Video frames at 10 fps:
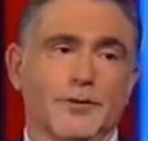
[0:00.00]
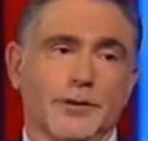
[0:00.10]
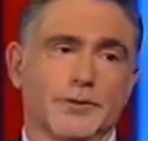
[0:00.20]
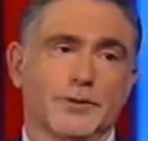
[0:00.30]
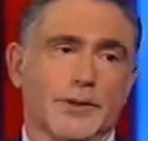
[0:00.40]

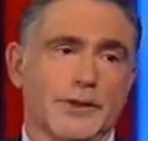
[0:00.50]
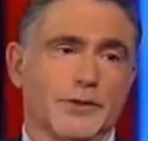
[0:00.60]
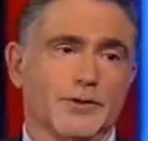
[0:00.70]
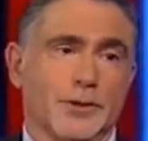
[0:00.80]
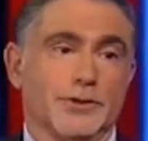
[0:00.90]
before you're 20
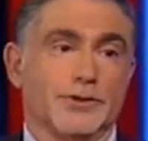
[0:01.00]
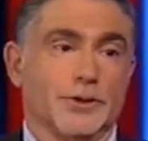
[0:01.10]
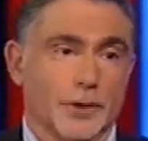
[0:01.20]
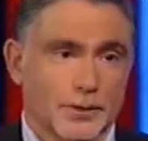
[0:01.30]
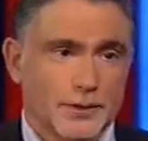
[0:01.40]
years, you get
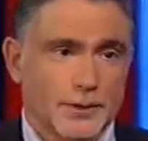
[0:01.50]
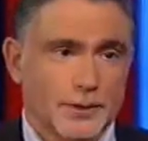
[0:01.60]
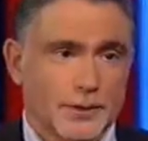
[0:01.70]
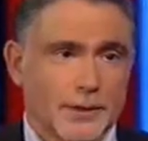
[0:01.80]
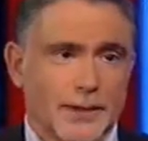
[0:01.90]
zero.
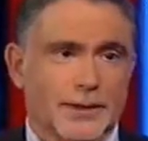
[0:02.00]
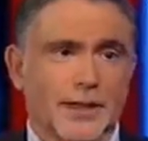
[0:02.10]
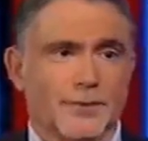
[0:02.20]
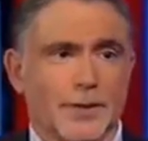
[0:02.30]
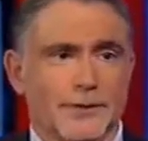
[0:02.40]

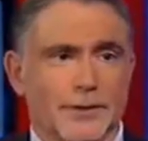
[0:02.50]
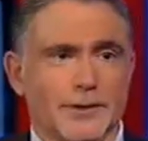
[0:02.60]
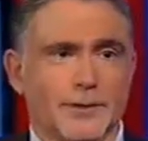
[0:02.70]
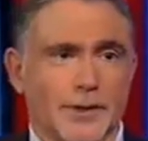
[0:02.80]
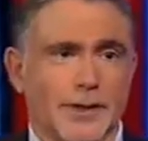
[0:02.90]
Unlike private
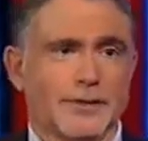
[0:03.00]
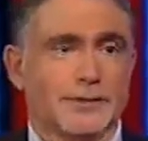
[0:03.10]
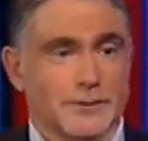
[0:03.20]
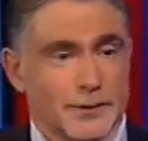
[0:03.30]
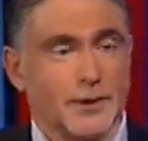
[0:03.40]

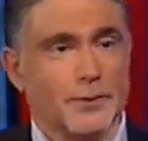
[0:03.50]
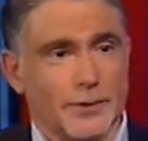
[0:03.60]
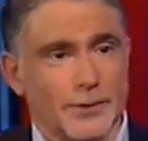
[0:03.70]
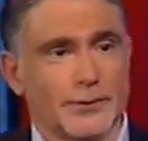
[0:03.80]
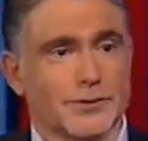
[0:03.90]
enterprise, you know,
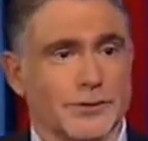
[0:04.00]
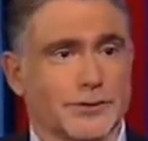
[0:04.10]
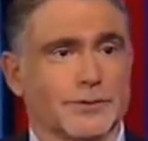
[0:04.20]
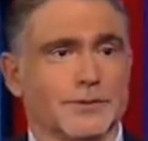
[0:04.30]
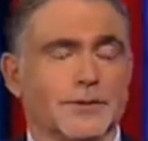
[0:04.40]
where there are
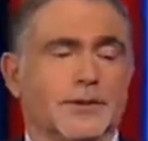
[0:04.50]
systems,